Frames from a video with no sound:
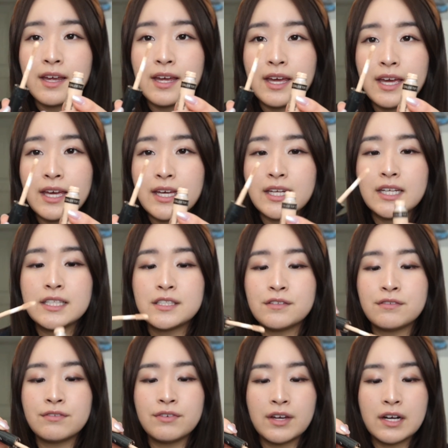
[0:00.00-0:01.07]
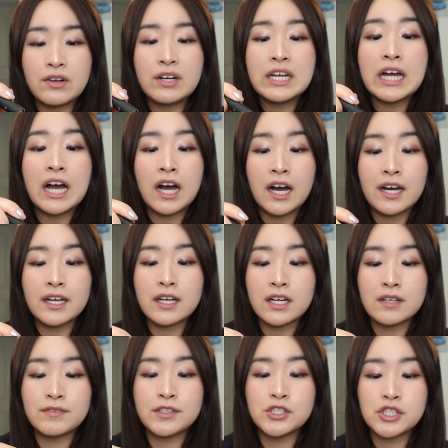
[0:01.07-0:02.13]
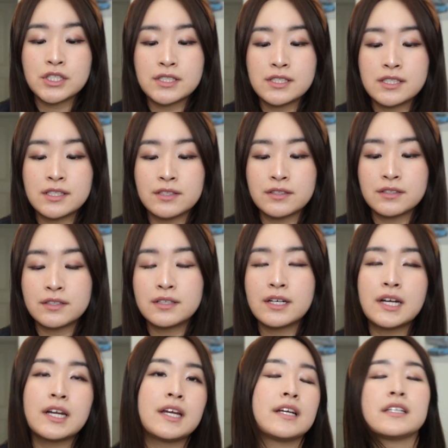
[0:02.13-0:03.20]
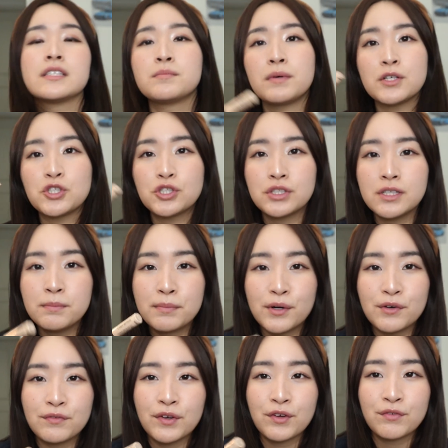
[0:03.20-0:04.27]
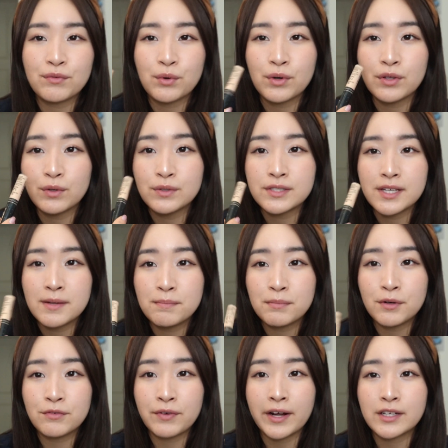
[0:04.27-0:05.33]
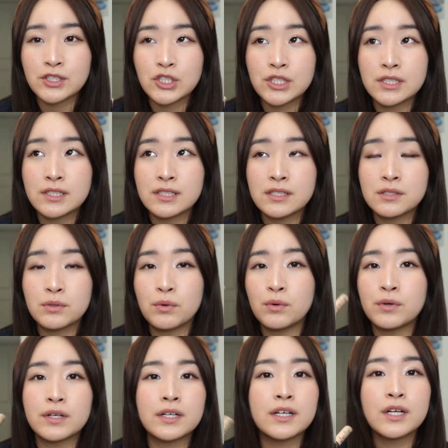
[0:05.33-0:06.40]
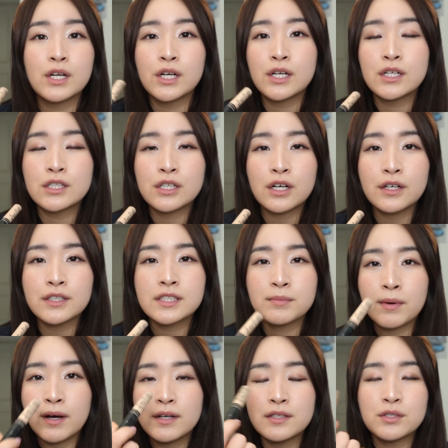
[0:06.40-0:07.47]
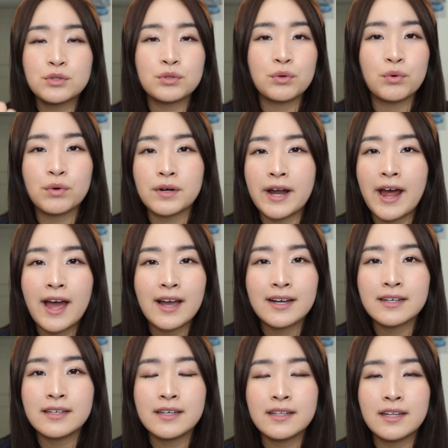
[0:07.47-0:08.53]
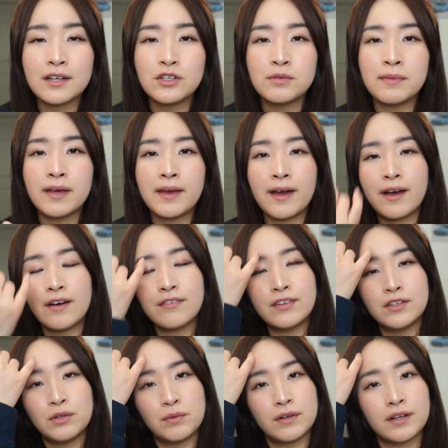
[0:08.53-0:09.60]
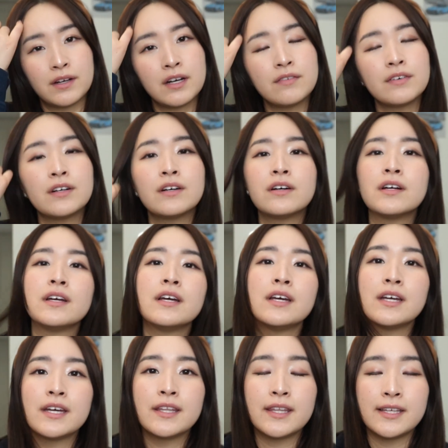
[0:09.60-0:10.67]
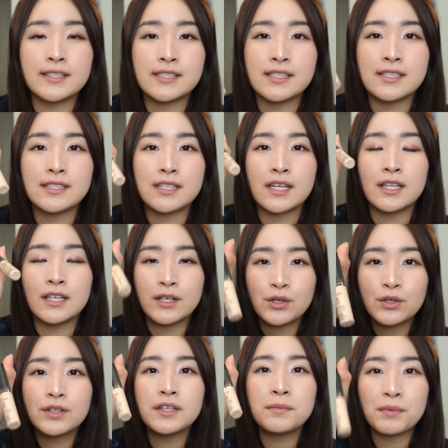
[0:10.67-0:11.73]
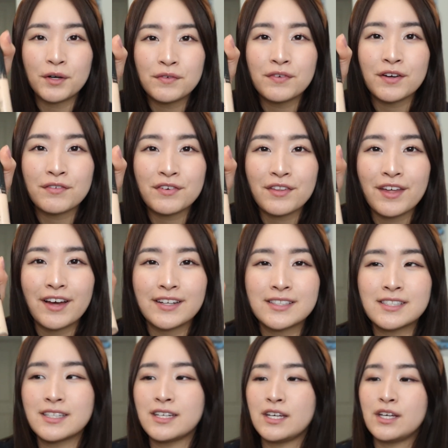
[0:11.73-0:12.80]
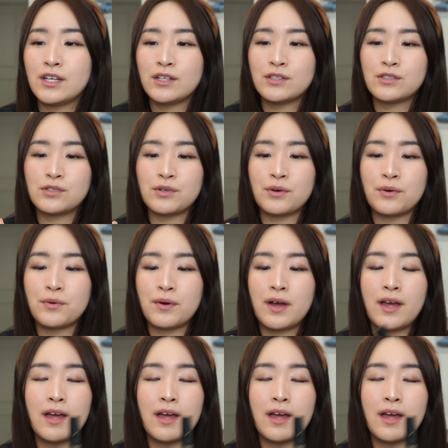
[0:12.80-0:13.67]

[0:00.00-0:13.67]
And it's a very high coverage concealer, especially perfect for those imperfections or dark spots or acne that you may have and you want to cover. This is literally perfect for that. So